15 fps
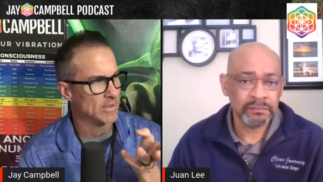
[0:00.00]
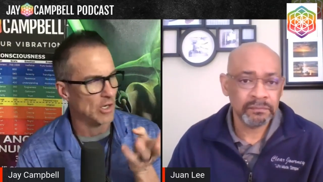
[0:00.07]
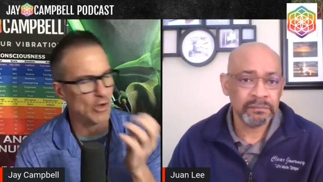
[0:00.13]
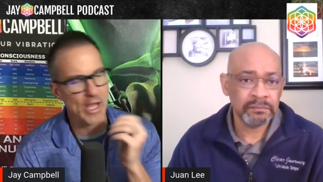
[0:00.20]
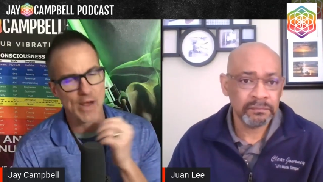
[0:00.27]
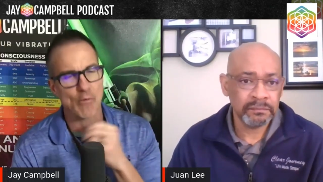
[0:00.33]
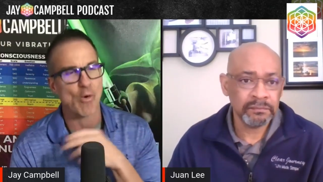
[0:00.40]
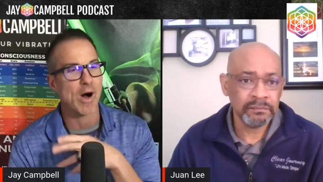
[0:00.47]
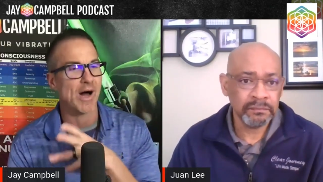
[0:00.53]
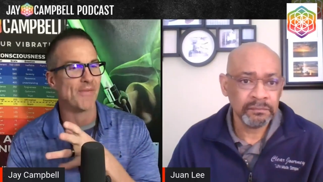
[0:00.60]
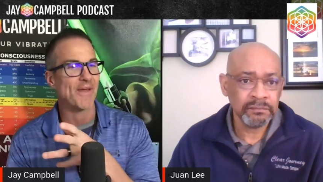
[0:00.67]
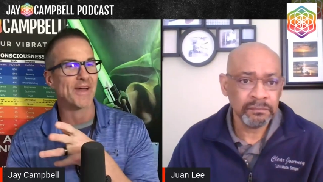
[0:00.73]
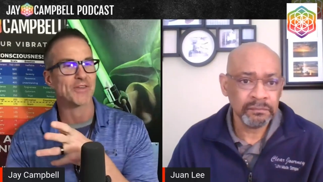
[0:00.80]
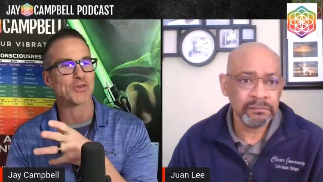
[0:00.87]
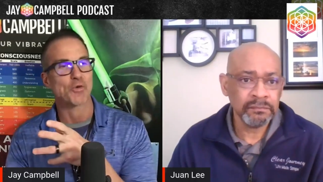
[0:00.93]
Speaker 1: Okay, Juan,
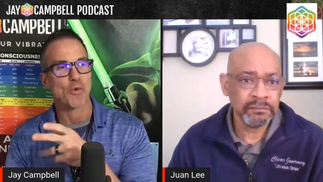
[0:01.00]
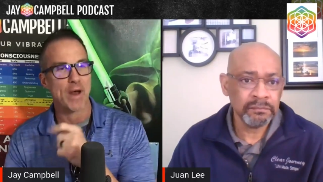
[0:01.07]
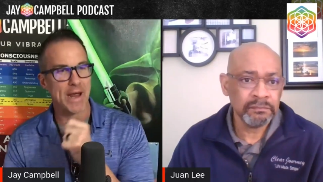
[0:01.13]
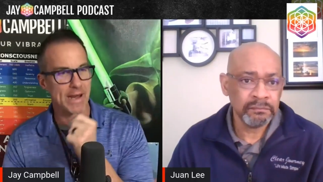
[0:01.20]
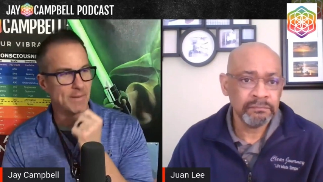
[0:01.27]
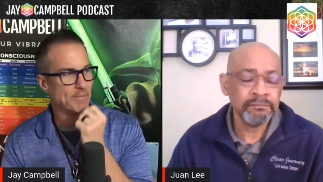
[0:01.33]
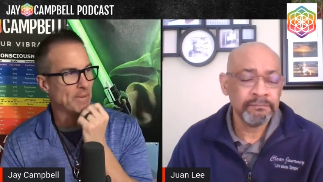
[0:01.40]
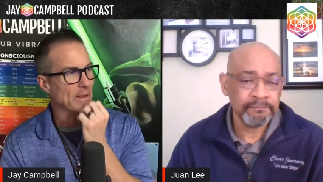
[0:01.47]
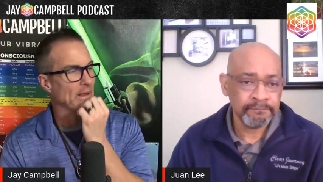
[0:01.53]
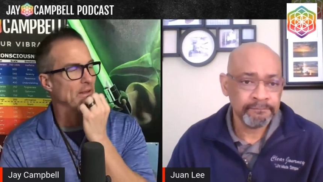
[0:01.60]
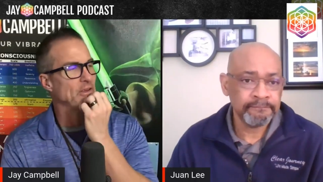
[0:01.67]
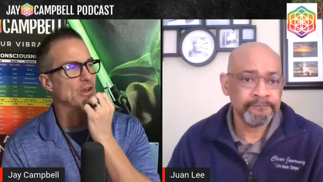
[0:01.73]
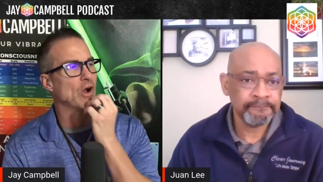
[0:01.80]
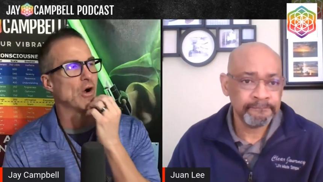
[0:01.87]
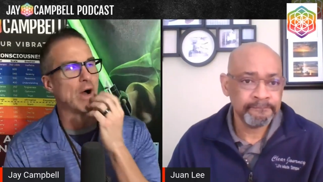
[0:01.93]
that's great, but
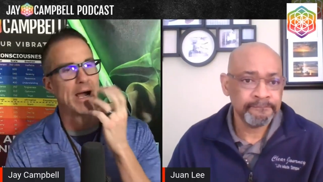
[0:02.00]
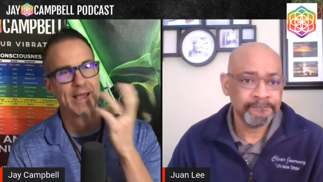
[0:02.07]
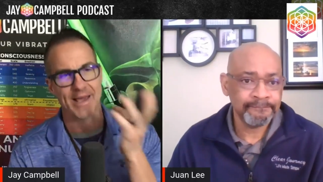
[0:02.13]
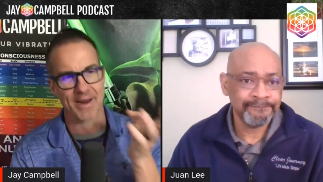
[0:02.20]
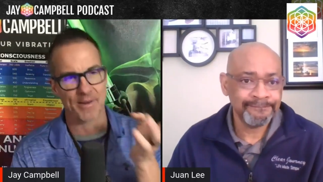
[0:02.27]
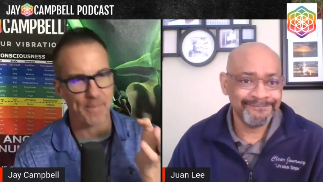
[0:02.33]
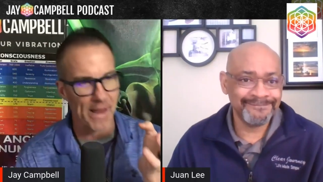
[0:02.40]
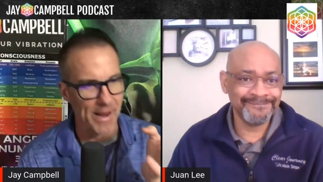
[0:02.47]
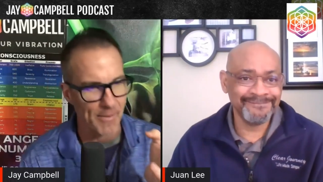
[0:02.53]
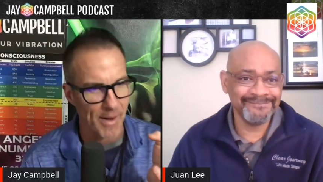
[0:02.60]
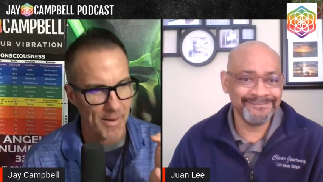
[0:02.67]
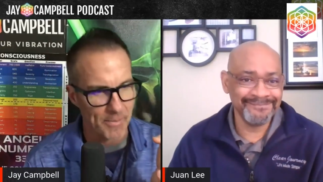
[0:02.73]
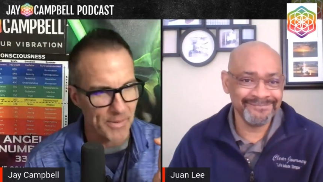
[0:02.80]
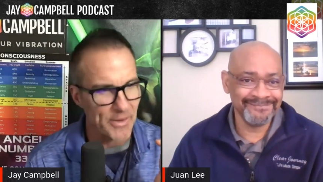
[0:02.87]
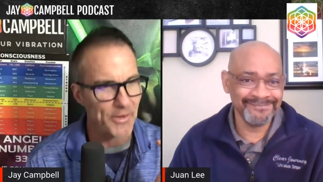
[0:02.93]
you know, I got to pay
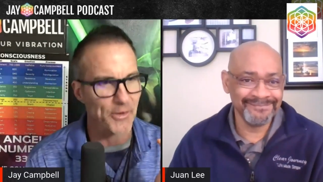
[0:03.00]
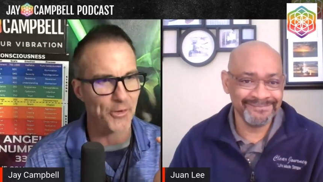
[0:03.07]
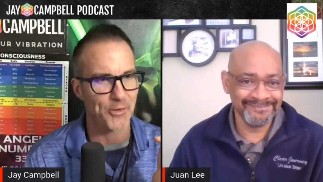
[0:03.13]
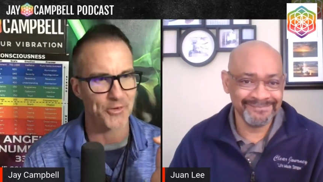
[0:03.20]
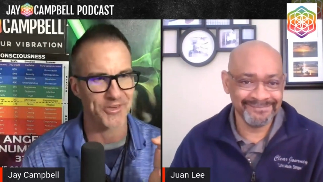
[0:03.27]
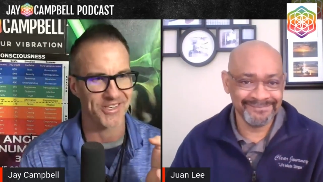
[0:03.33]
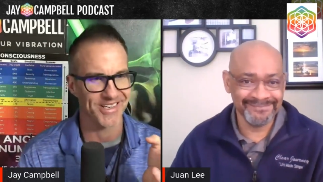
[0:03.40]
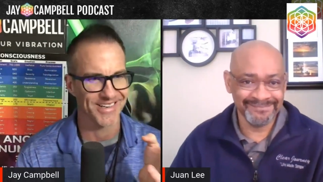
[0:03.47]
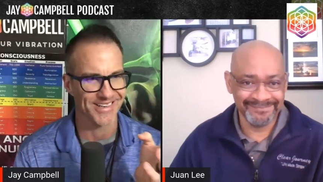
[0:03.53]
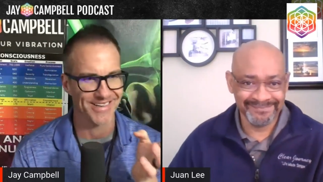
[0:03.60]
my bills.